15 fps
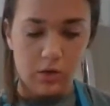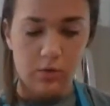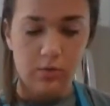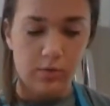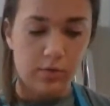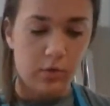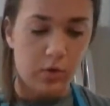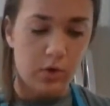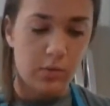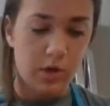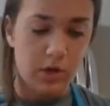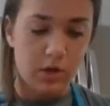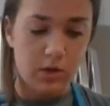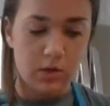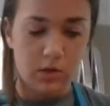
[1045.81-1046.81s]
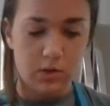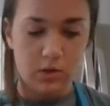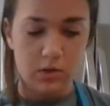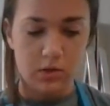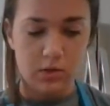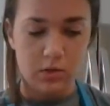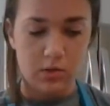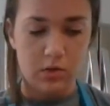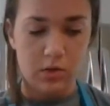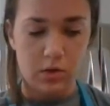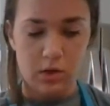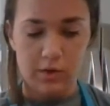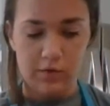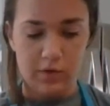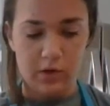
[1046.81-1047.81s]
form it
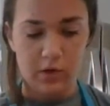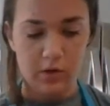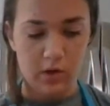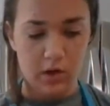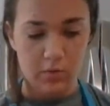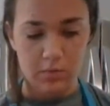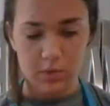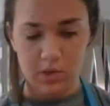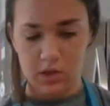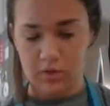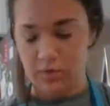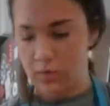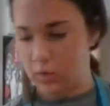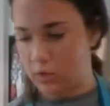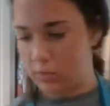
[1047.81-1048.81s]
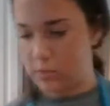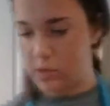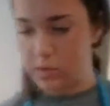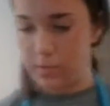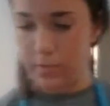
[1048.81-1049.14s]
if it comes deformed.